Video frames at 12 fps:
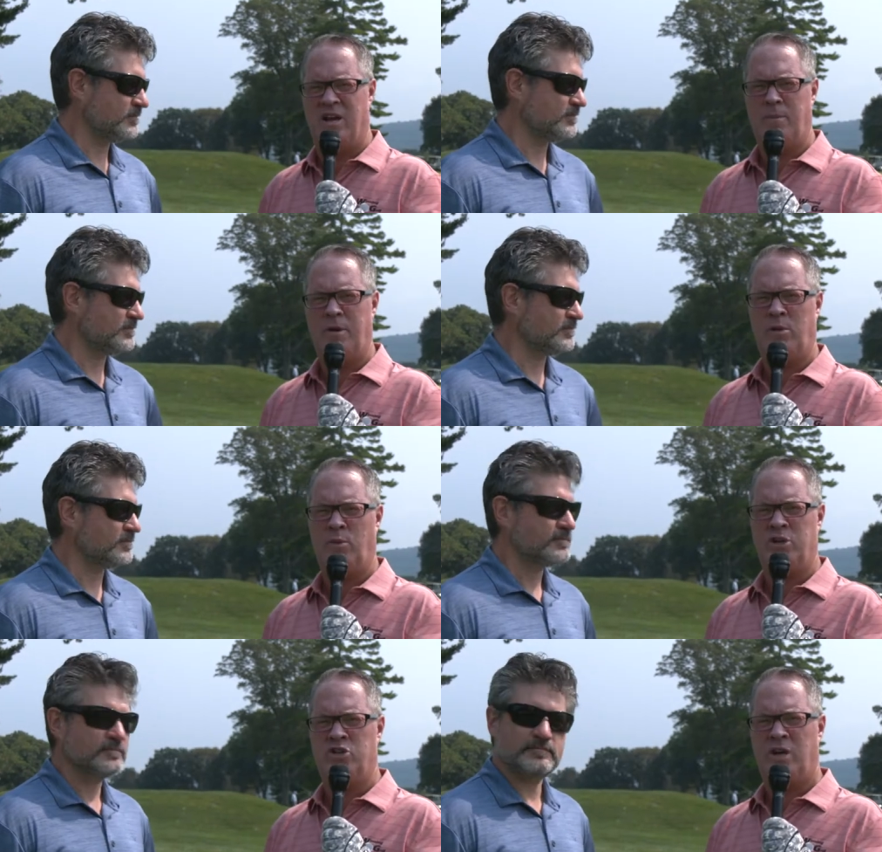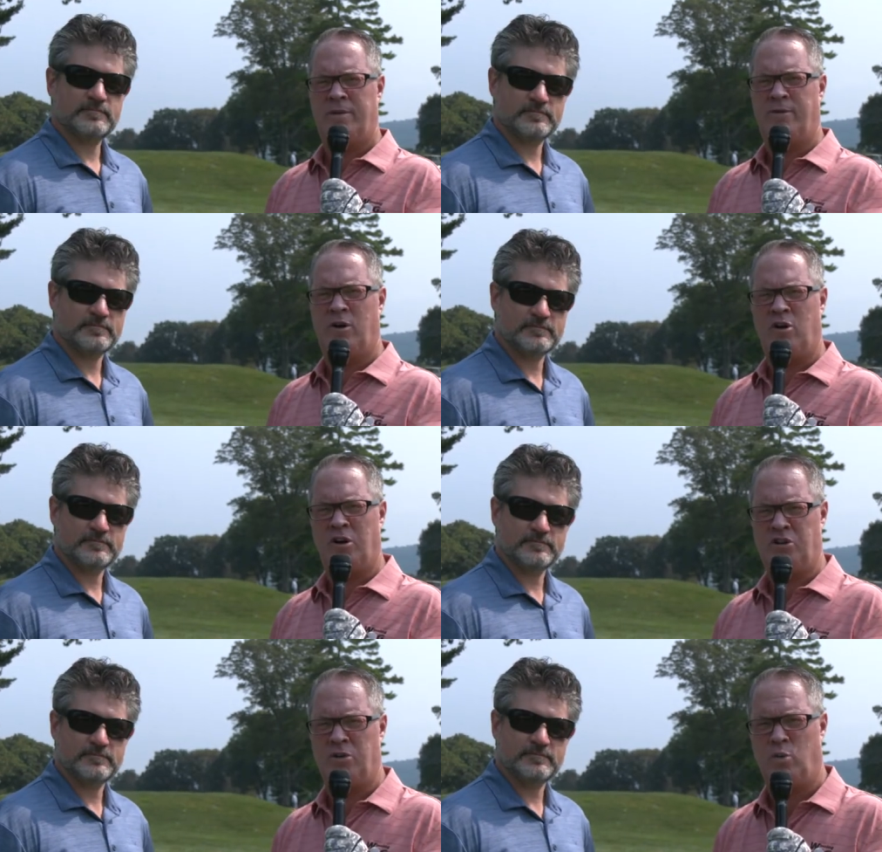Speaker 1: I'm here with Jeff
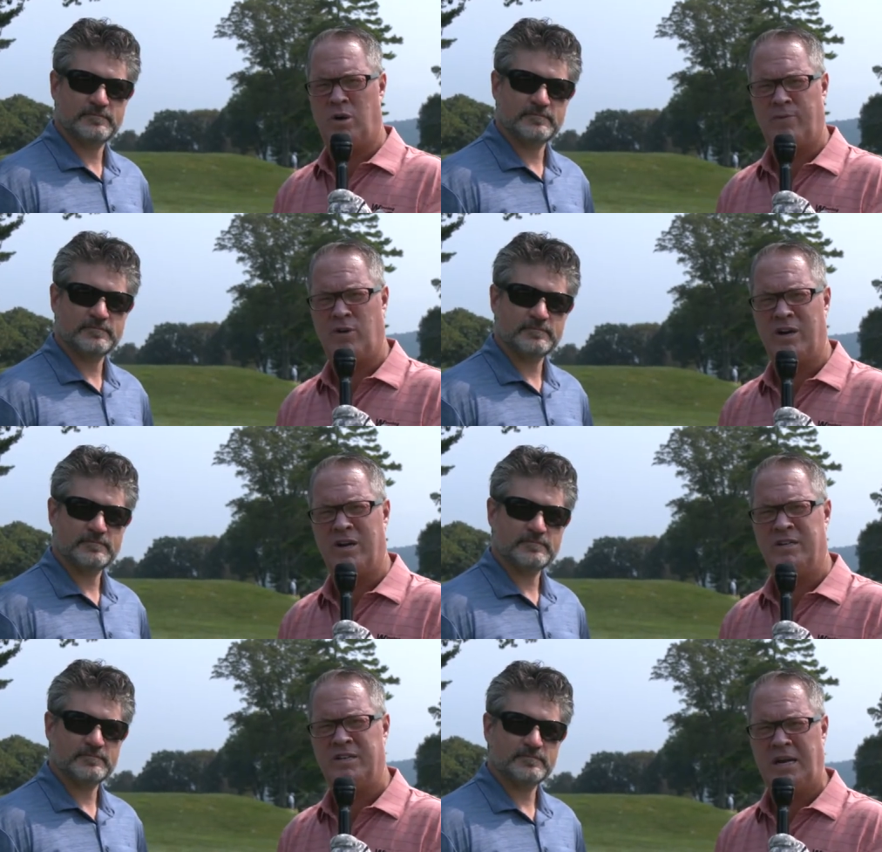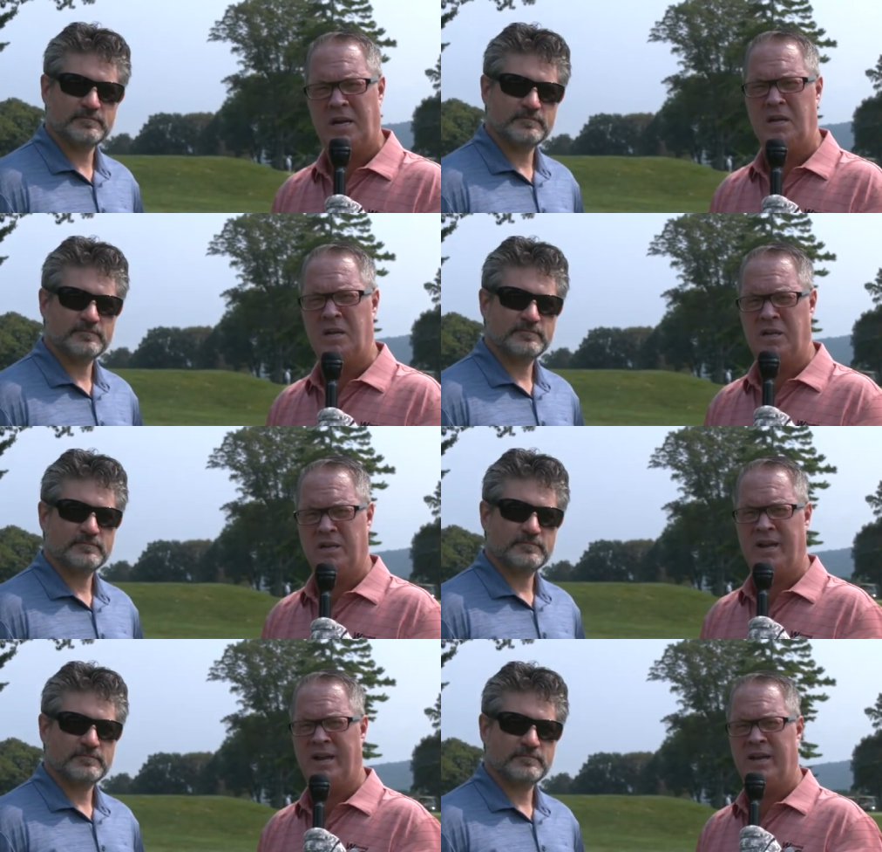Ericson, one of our contestants
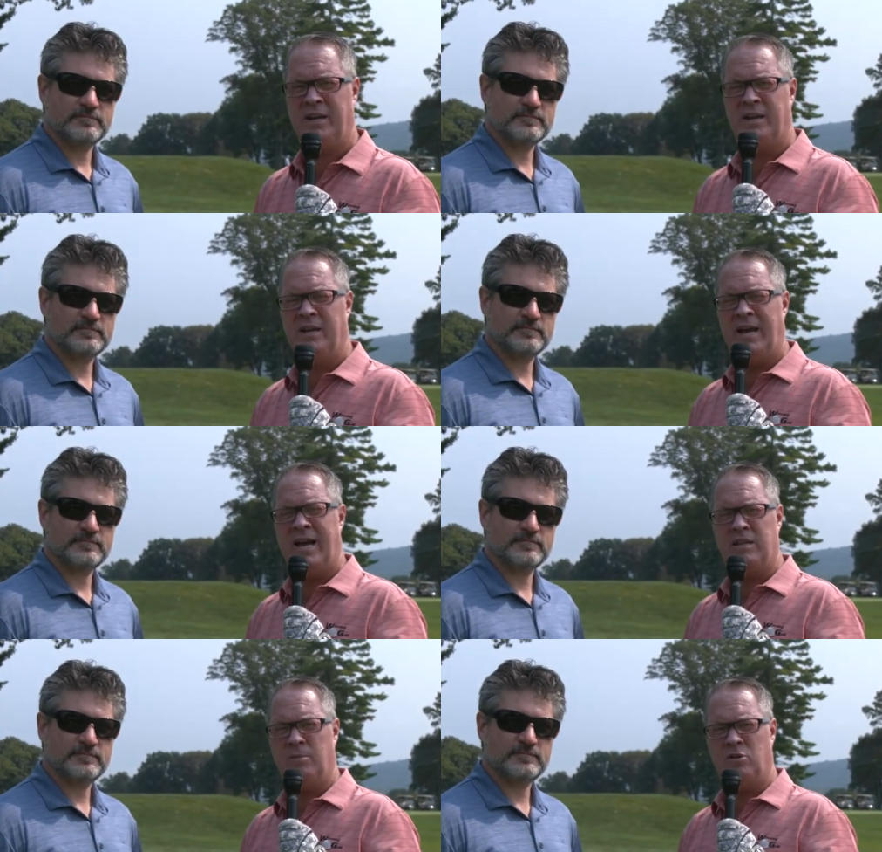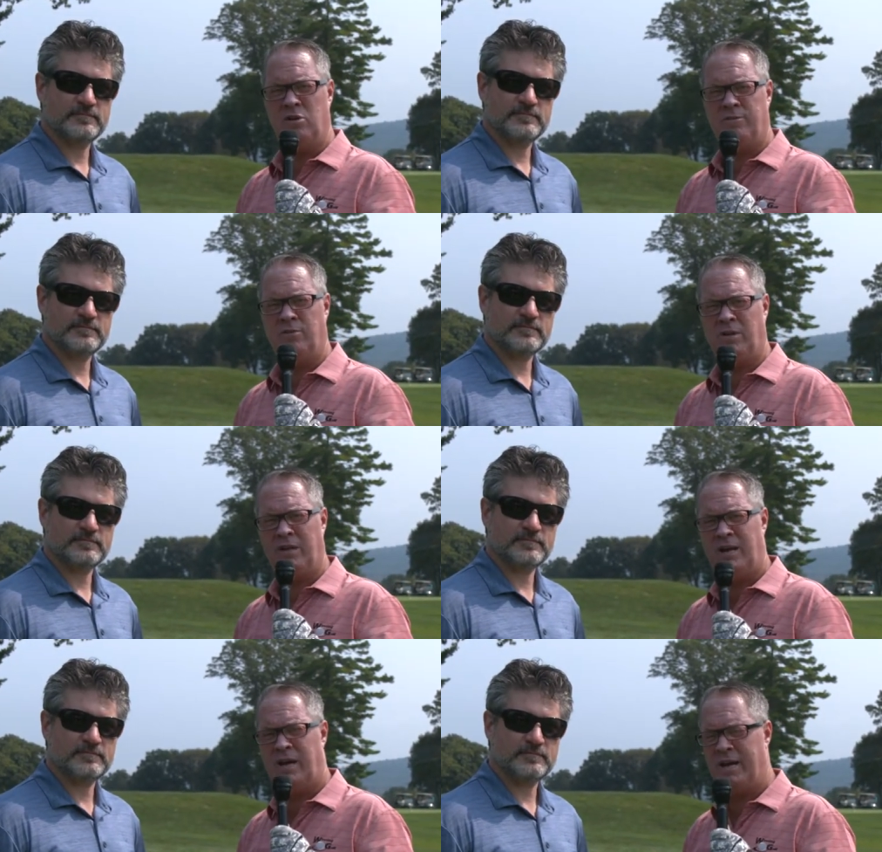today at the beautiful
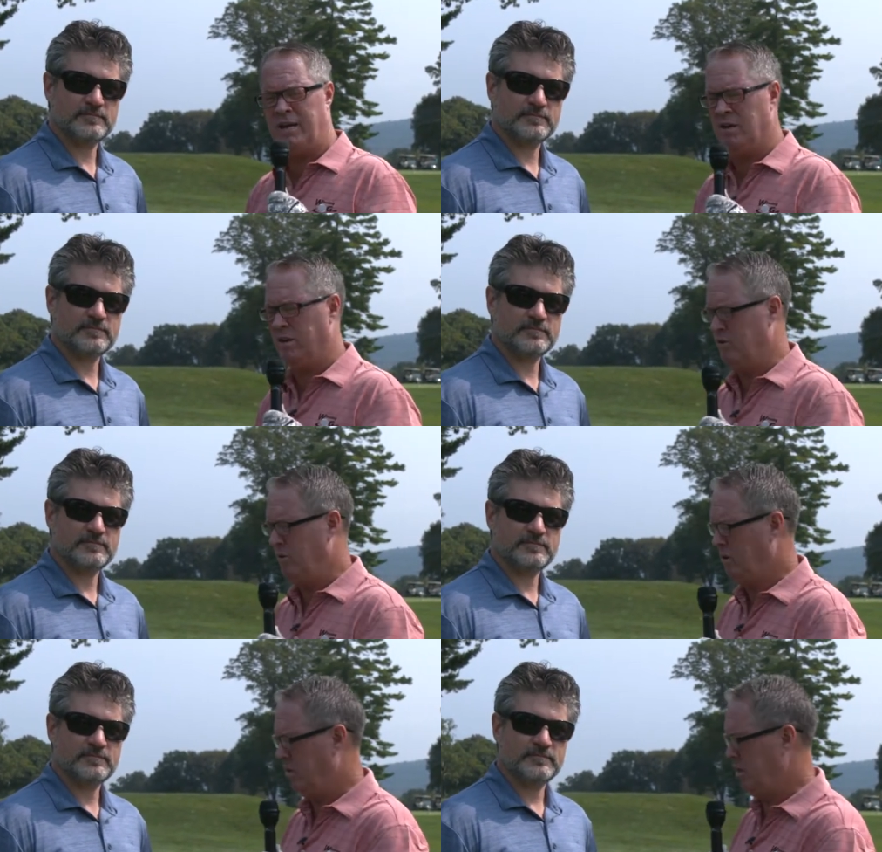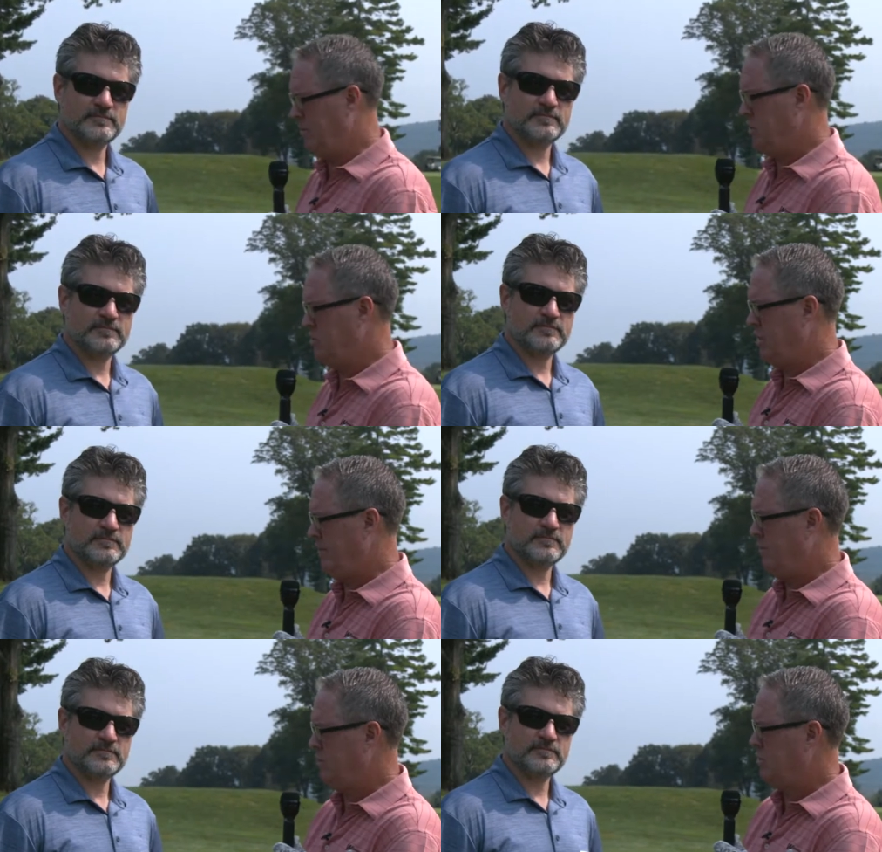Lehigh Country Club. And
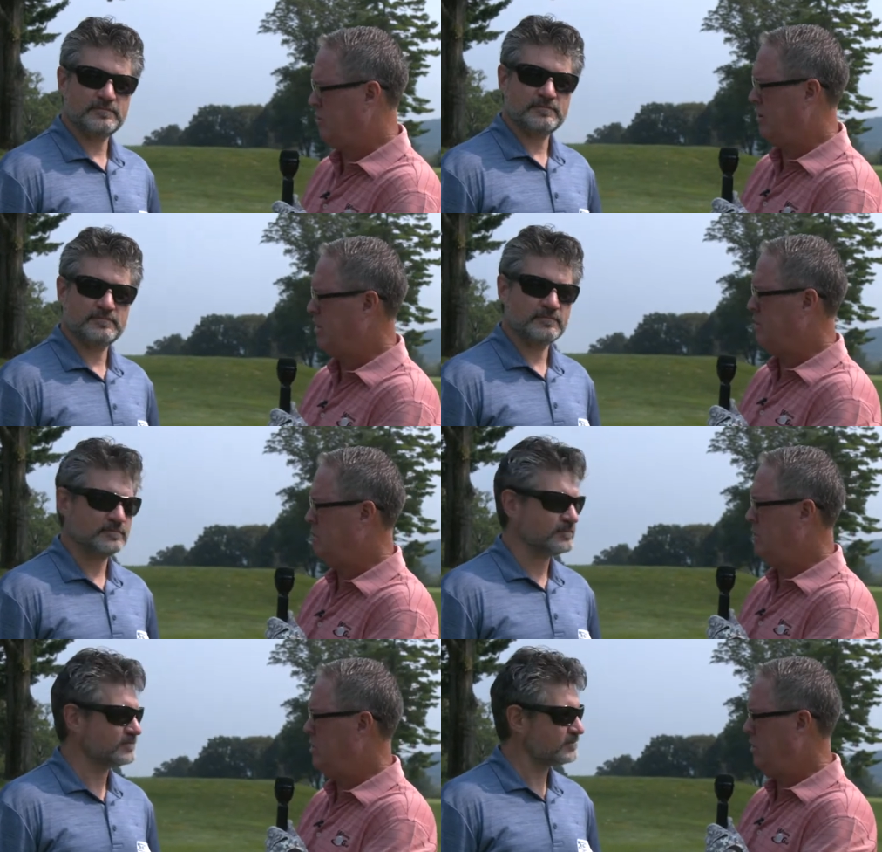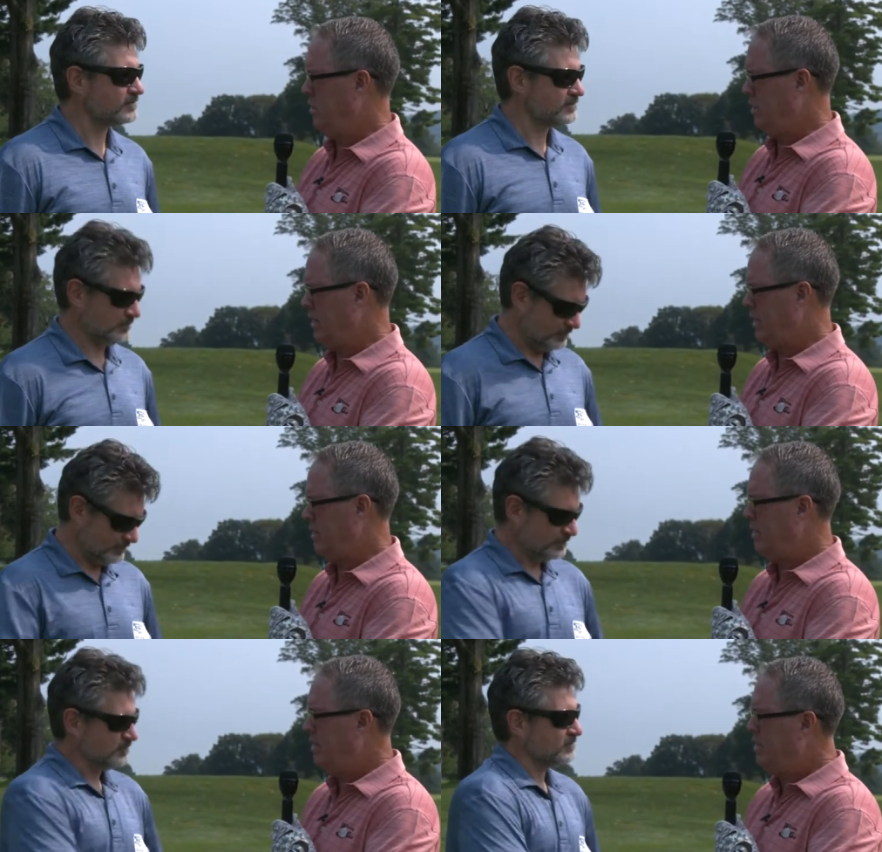Jeff, it was great to meet you today.